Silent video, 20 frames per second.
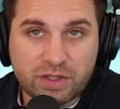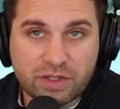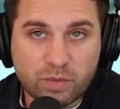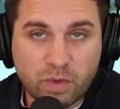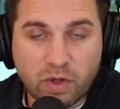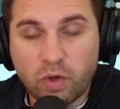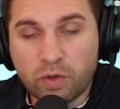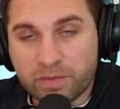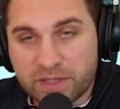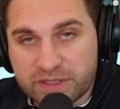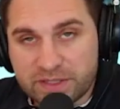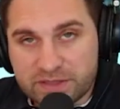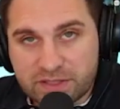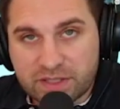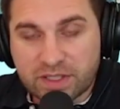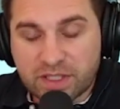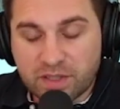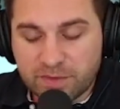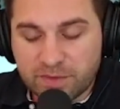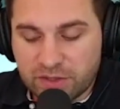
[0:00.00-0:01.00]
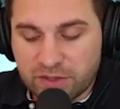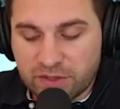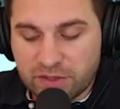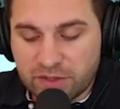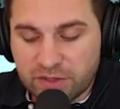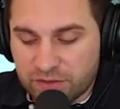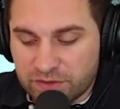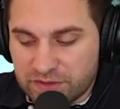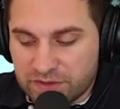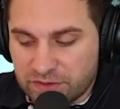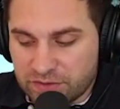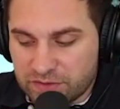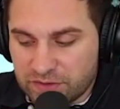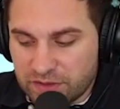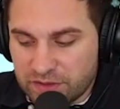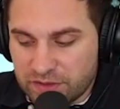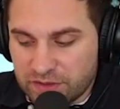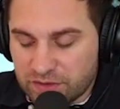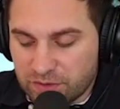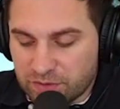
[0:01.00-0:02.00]
well, HomeLight's going to come in on, on the sell
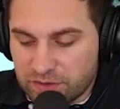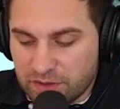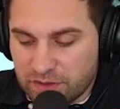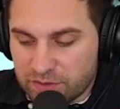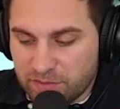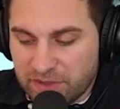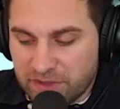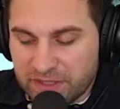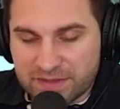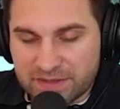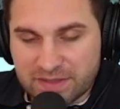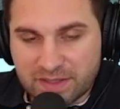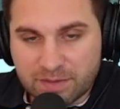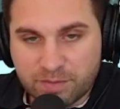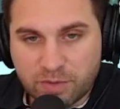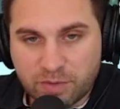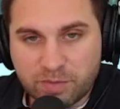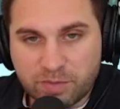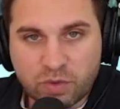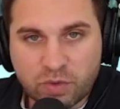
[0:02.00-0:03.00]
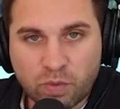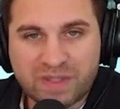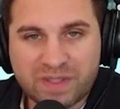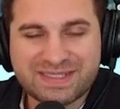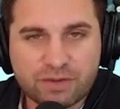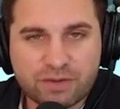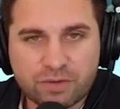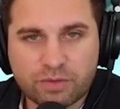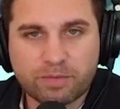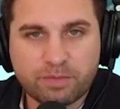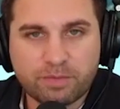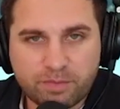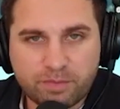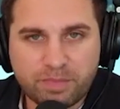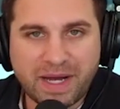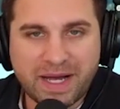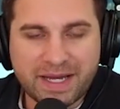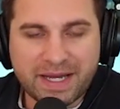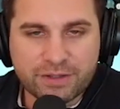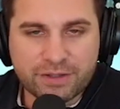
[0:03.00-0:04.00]
side, so that, that was a bad example. But the ones that are
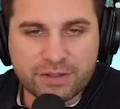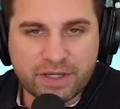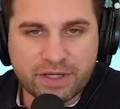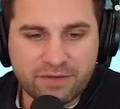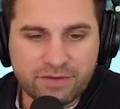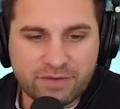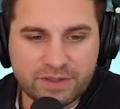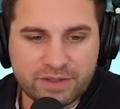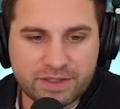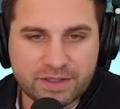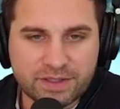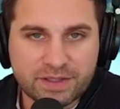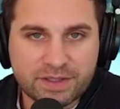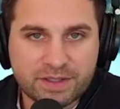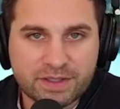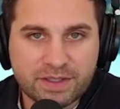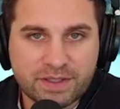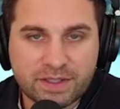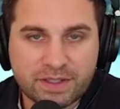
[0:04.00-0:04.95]
buyer heavy, yeah.